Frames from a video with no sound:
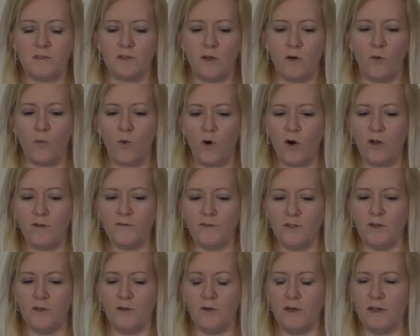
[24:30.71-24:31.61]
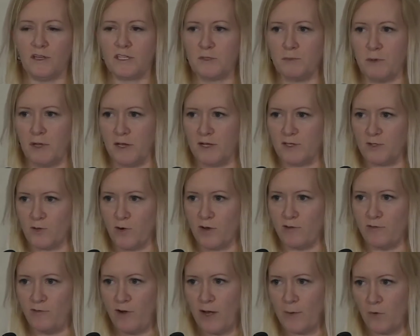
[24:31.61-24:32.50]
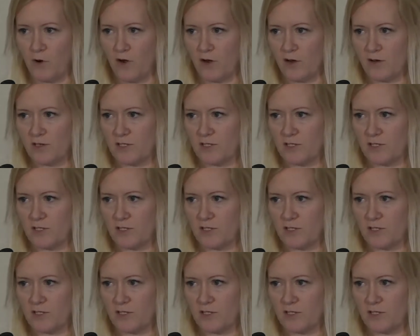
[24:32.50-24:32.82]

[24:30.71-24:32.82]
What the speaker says: their worldview and explanatory framework.